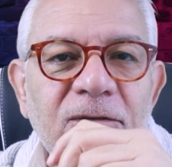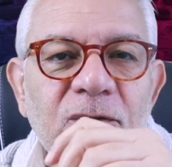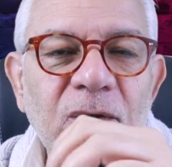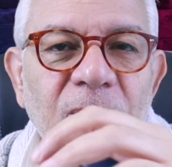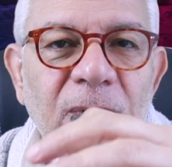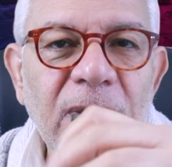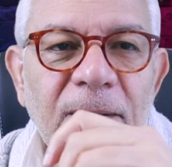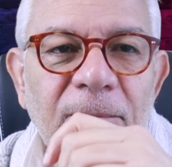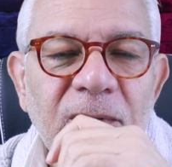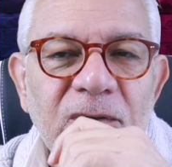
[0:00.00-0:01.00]
So
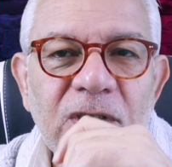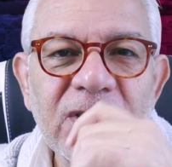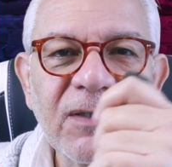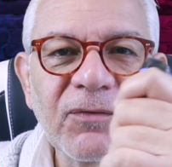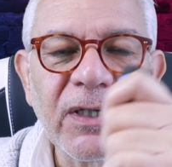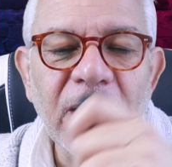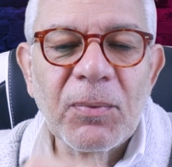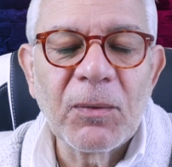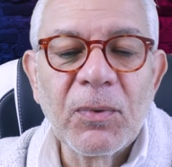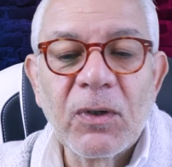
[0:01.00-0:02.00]
you just give it a
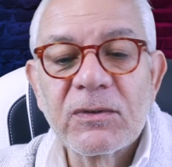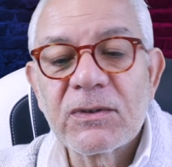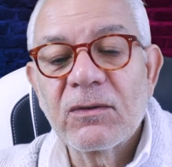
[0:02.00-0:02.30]
couple of blows,